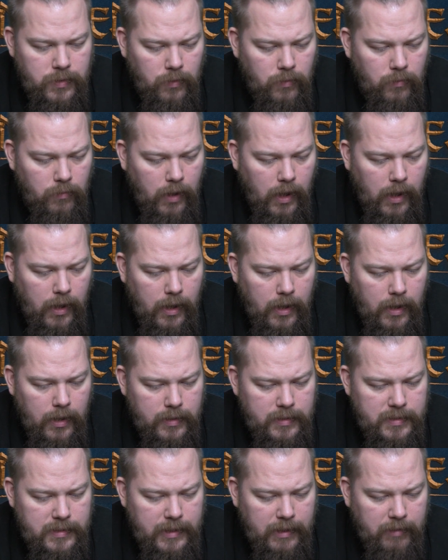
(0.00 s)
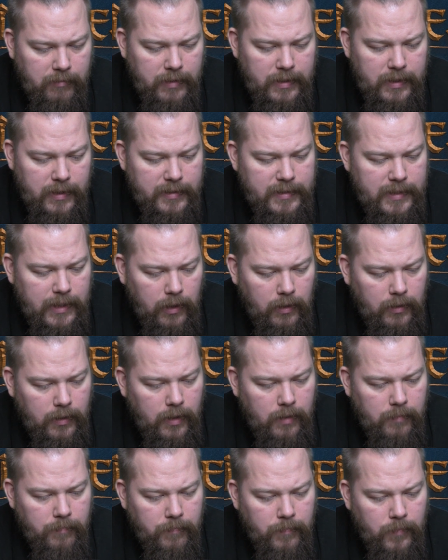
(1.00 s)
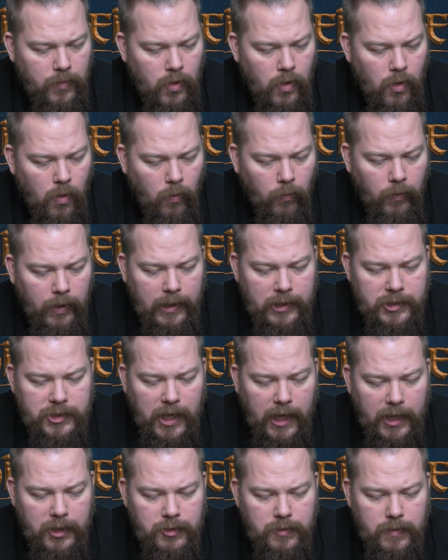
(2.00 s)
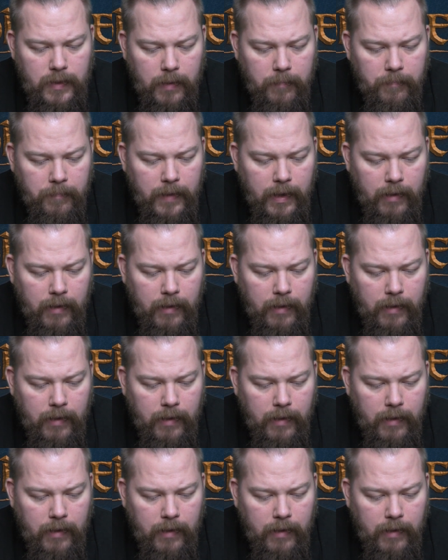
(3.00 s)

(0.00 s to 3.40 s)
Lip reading: to Sigrid and Tilda, no real change to them.